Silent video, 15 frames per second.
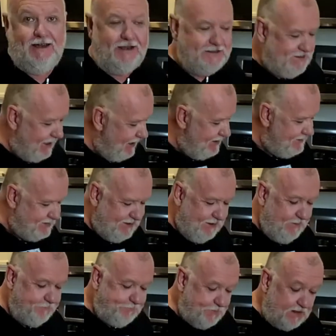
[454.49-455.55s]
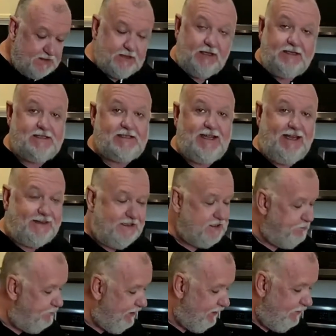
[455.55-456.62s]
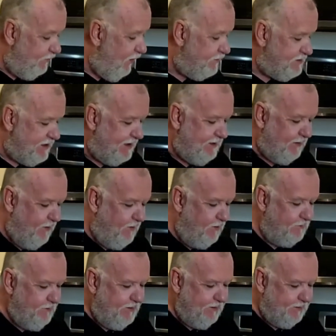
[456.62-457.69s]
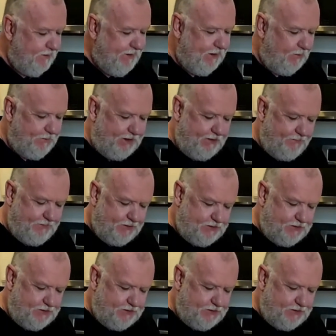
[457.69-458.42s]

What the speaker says: and tasty. So let's get this built. Won't take long. Little bit of the